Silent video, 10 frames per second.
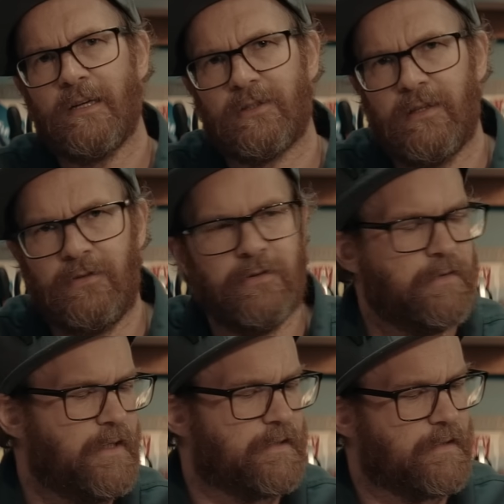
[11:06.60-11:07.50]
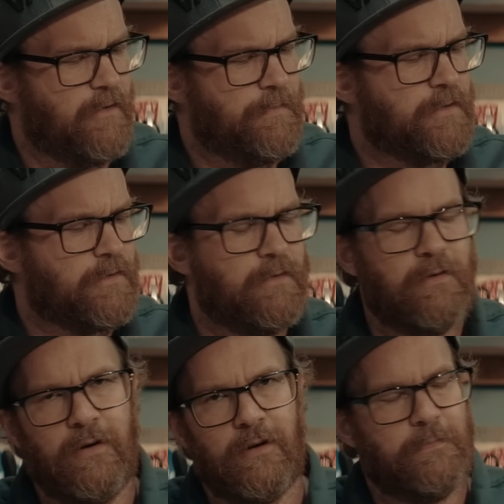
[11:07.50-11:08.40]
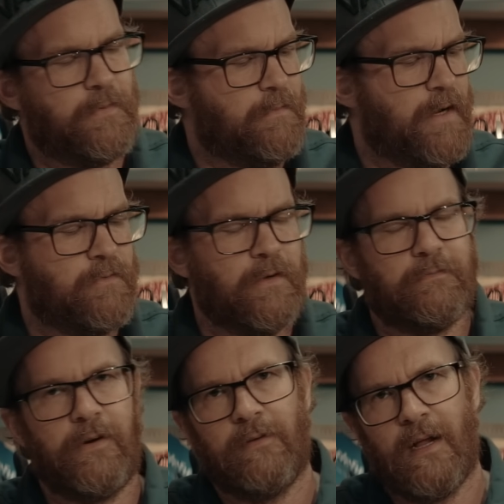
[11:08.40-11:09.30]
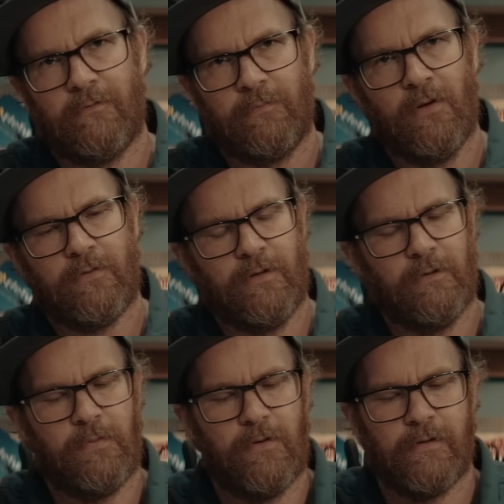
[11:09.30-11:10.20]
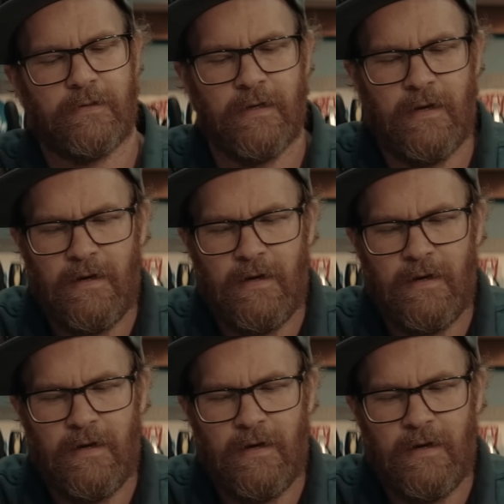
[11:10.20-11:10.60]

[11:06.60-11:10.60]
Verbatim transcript: I actually knew this. I've been so hung up on my rotary valve blocking the port.